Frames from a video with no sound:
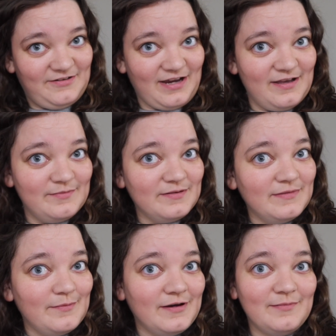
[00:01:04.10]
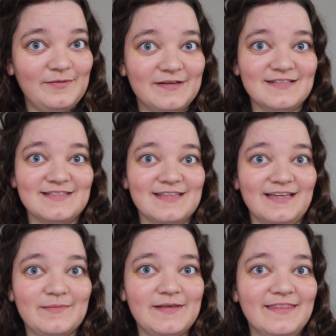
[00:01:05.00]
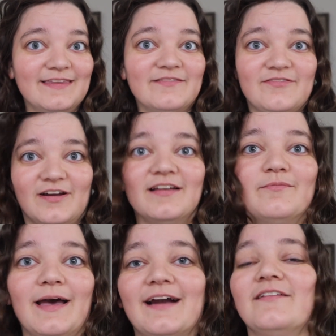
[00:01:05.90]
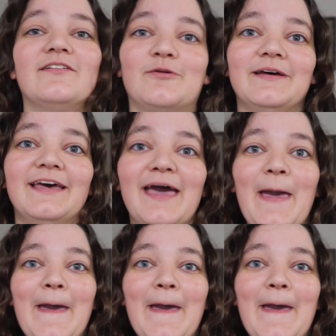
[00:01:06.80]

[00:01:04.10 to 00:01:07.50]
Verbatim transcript: grab my bobby pins and like pin the front back a little bit.